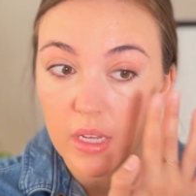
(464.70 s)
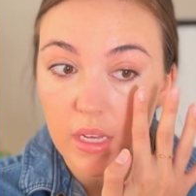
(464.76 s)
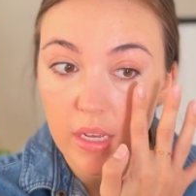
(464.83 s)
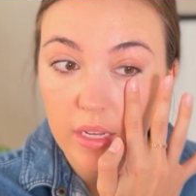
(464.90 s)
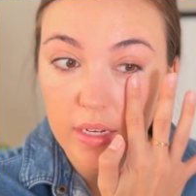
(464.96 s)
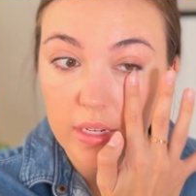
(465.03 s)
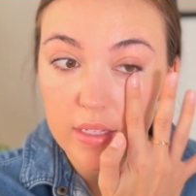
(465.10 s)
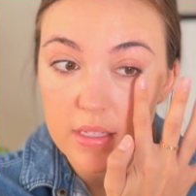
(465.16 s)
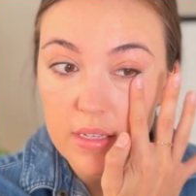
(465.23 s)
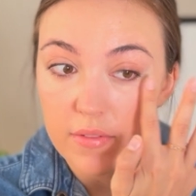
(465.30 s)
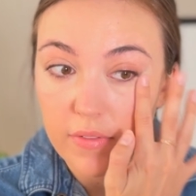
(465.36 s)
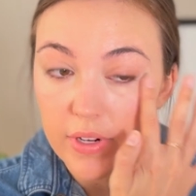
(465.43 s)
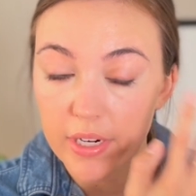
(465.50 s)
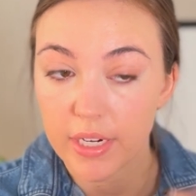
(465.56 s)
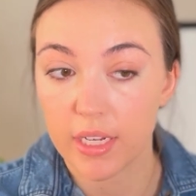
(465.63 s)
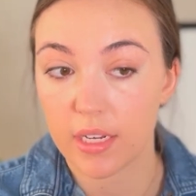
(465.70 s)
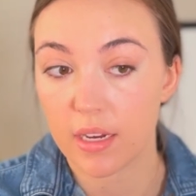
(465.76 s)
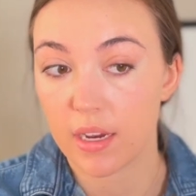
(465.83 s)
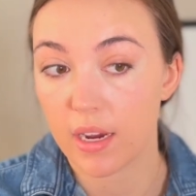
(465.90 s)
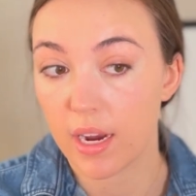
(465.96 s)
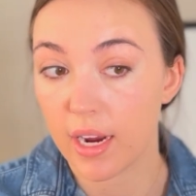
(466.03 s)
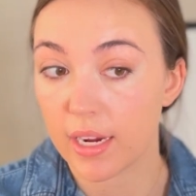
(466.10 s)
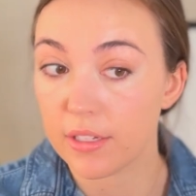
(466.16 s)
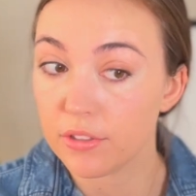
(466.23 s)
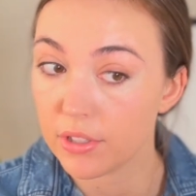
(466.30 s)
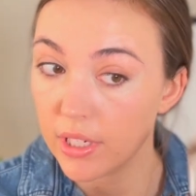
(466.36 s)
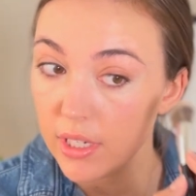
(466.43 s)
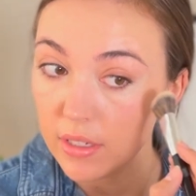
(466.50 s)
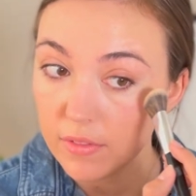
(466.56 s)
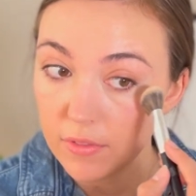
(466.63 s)
It is a very
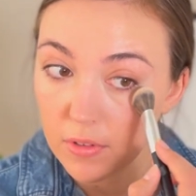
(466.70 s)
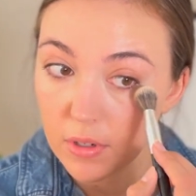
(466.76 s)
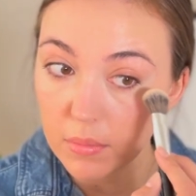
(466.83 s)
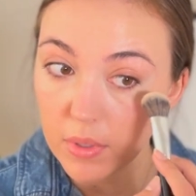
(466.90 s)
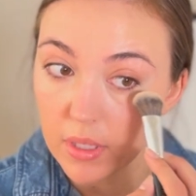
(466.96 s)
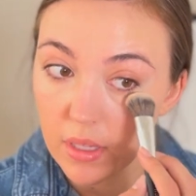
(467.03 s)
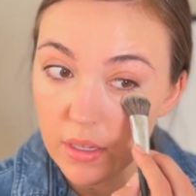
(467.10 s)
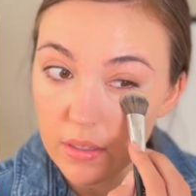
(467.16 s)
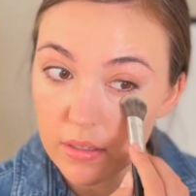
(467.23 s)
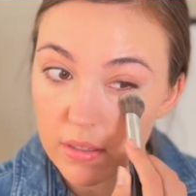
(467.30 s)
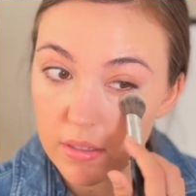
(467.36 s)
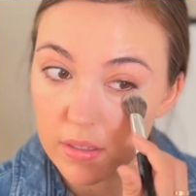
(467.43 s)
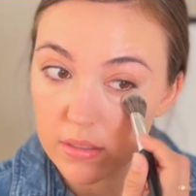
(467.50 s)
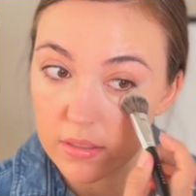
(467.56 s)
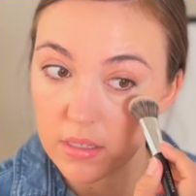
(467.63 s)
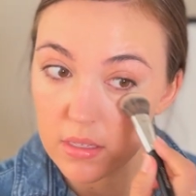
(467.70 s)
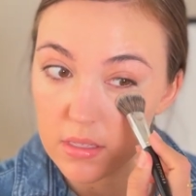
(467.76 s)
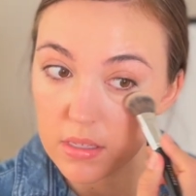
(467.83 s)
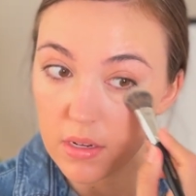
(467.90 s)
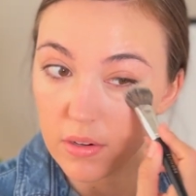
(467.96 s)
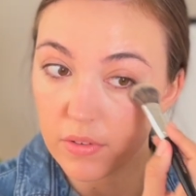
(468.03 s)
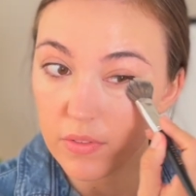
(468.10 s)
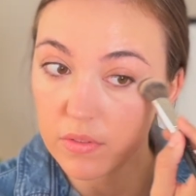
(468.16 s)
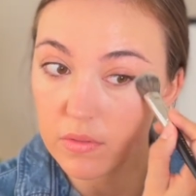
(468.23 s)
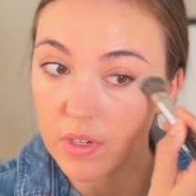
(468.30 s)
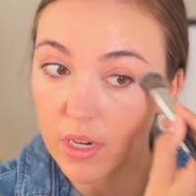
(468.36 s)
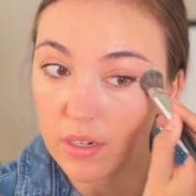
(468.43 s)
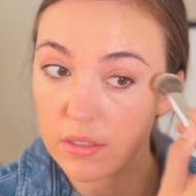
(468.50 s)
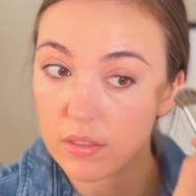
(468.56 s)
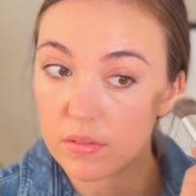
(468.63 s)
hydrating formula, so if you've
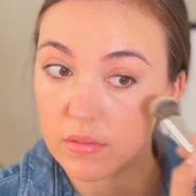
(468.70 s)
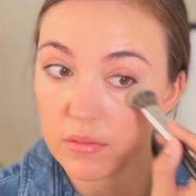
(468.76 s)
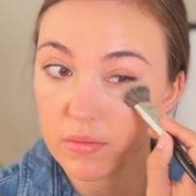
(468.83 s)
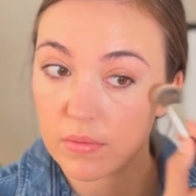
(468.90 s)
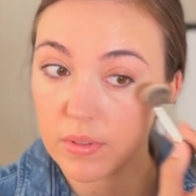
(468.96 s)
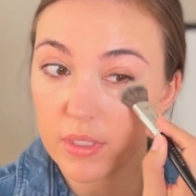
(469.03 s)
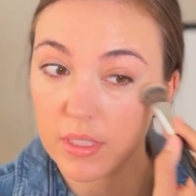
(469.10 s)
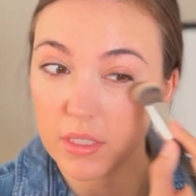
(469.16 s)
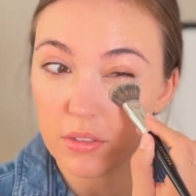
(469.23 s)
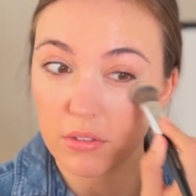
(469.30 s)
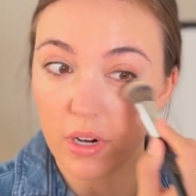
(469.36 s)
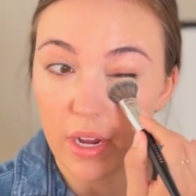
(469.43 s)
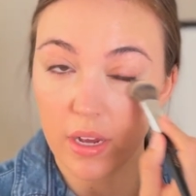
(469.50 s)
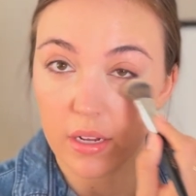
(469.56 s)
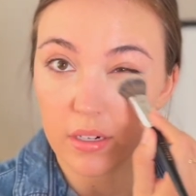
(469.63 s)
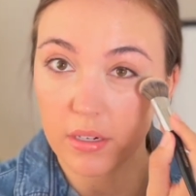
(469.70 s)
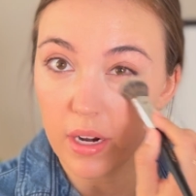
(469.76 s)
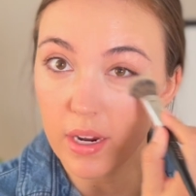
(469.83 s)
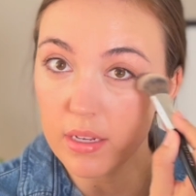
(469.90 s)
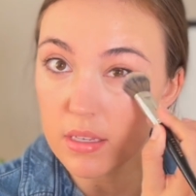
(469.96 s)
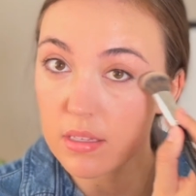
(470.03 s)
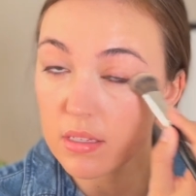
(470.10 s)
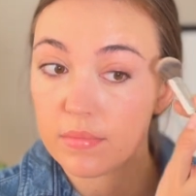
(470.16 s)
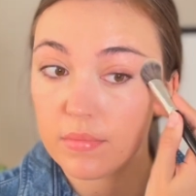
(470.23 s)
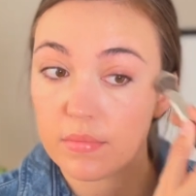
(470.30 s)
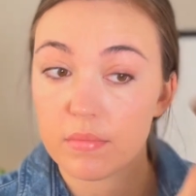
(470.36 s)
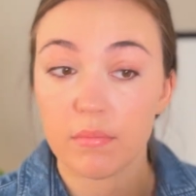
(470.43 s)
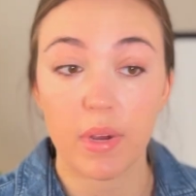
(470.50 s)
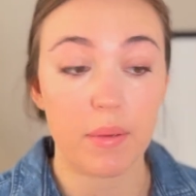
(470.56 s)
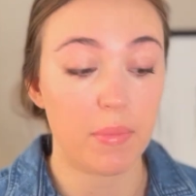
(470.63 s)
got really dry under eyes,
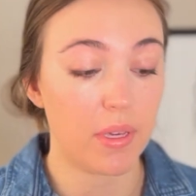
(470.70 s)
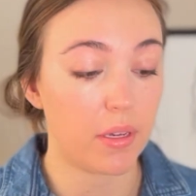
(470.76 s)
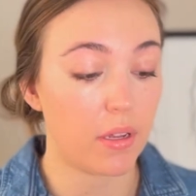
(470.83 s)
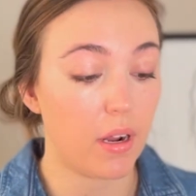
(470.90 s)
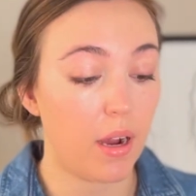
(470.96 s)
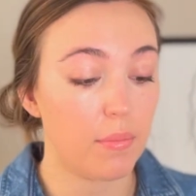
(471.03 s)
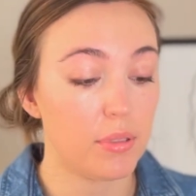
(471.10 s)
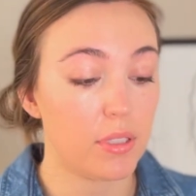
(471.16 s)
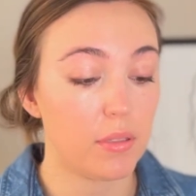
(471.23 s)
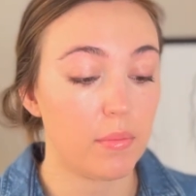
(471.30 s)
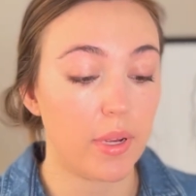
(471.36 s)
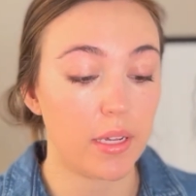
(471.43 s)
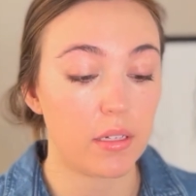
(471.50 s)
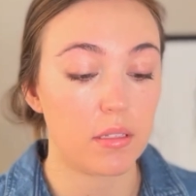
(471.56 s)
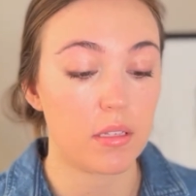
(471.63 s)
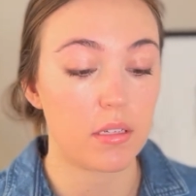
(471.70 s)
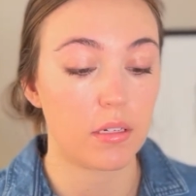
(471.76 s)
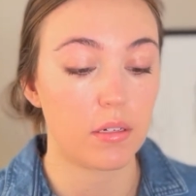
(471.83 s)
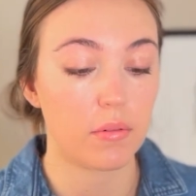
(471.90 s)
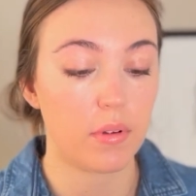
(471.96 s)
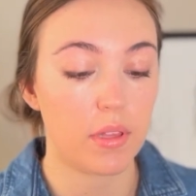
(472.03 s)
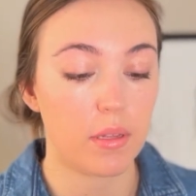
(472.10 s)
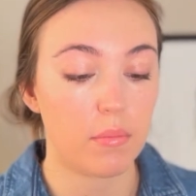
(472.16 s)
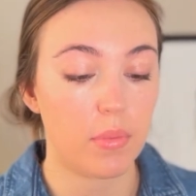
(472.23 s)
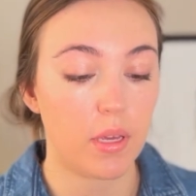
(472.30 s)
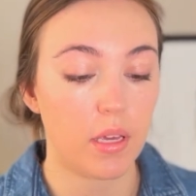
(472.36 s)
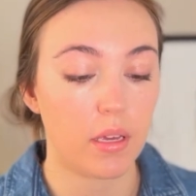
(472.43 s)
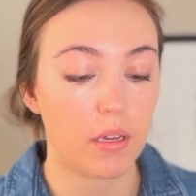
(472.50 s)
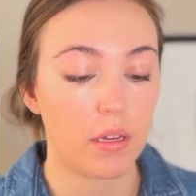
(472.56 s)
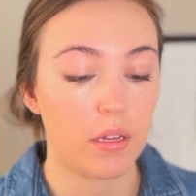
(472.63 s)
it might be a good option. My concern with it
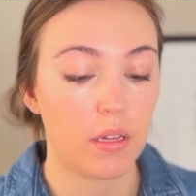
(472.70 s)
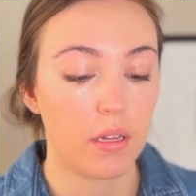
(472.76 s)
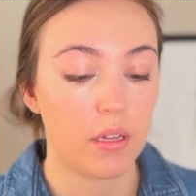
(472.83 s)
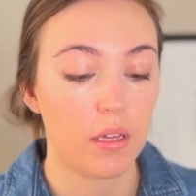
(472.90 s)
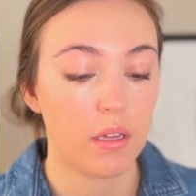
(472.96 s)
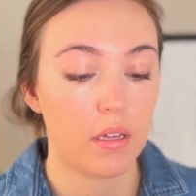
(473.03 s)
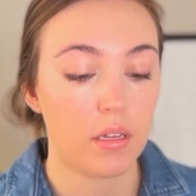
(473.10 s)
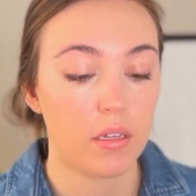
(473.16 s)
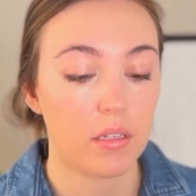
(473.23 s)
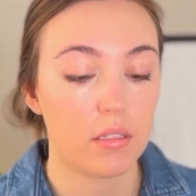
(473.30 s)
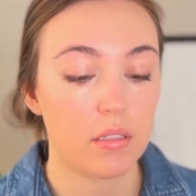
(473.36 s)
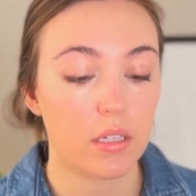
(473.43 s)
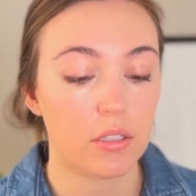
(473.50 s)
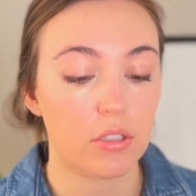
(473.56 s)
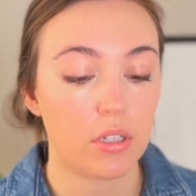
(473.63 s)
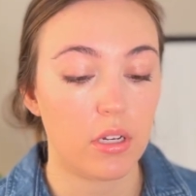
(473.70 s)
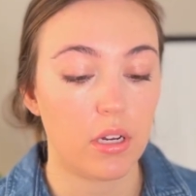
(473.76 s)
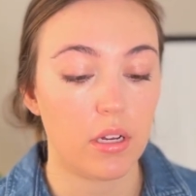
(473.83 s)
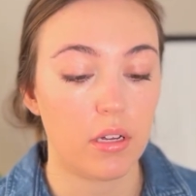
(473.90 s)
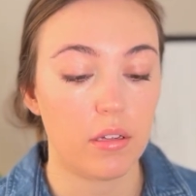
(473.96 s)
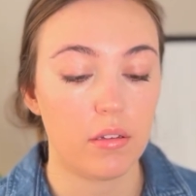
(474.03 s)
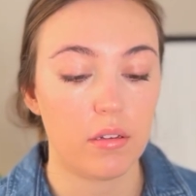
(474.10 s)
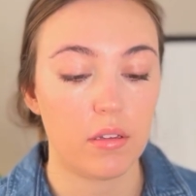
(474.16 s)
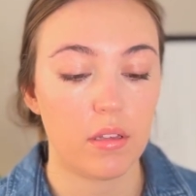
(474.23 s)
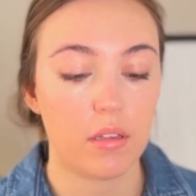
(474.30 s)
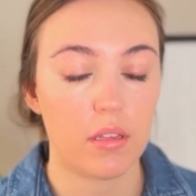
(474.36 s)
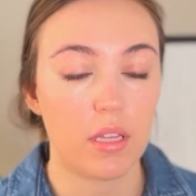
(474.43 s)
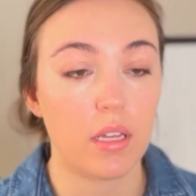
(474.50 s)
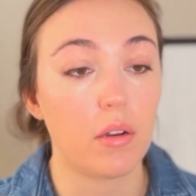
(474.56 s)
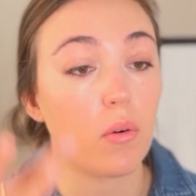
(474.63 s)
being such a
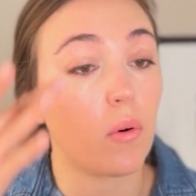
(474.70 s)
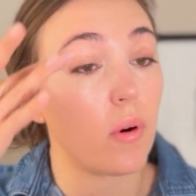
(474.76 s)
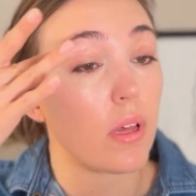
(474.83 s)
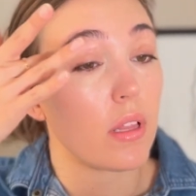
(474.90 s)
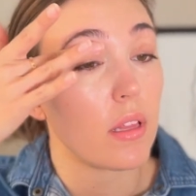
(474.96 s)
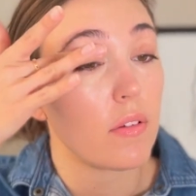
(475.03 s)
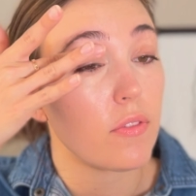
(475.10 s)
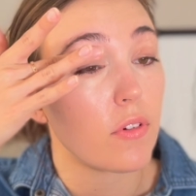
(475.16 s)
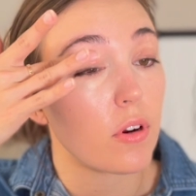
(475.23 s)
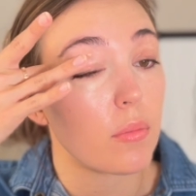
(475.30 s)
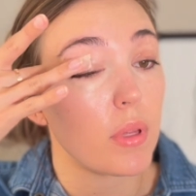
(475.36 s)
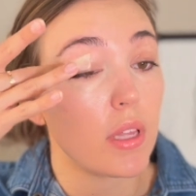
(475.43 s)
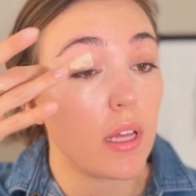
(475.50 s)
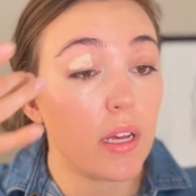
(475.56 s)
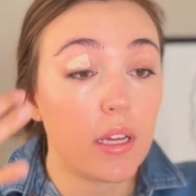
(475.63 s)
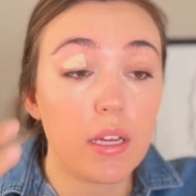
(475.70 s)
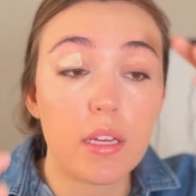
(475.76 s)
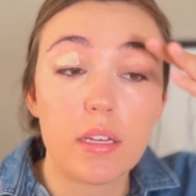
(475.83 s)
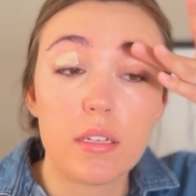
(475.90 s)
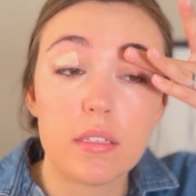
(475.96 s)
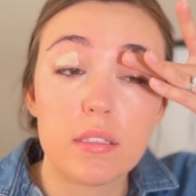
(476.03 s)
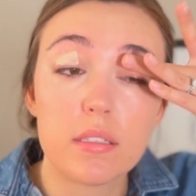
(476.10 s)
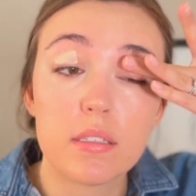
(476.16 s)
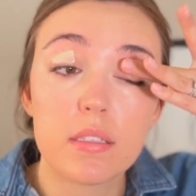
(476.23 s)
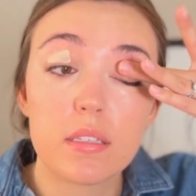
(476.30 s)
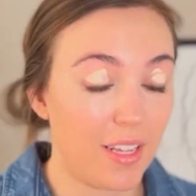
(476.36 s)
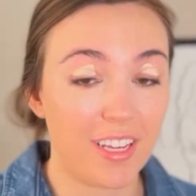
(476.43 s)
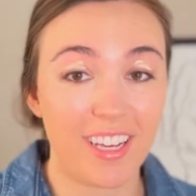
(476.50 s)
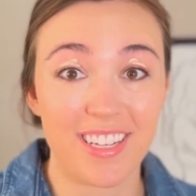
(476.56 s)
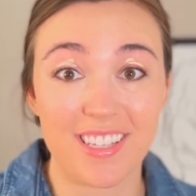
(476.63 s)
thin, oily formula is
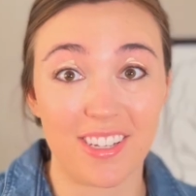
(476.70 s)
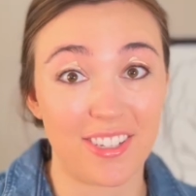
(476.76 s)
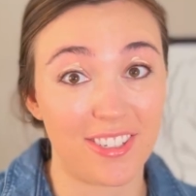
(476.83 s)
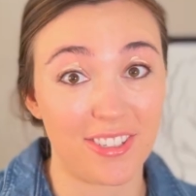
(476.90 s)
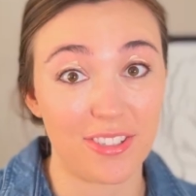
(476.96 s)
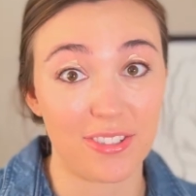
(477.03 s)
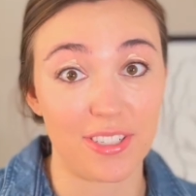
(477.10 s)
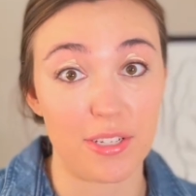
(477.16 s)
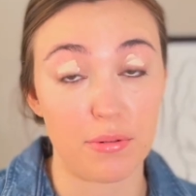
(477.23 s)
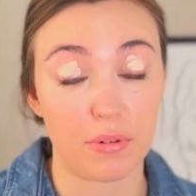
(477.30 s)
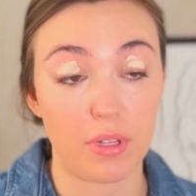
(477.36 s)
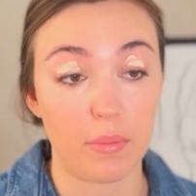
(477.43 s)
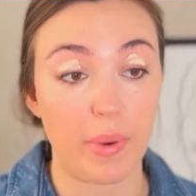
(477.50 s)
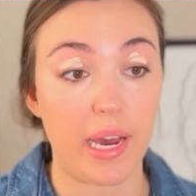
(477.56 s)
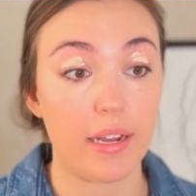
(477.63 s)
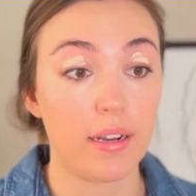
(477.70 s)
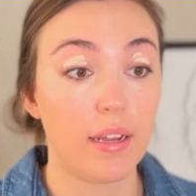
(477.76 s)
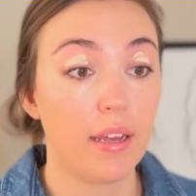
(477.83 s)
it going to crease really bad?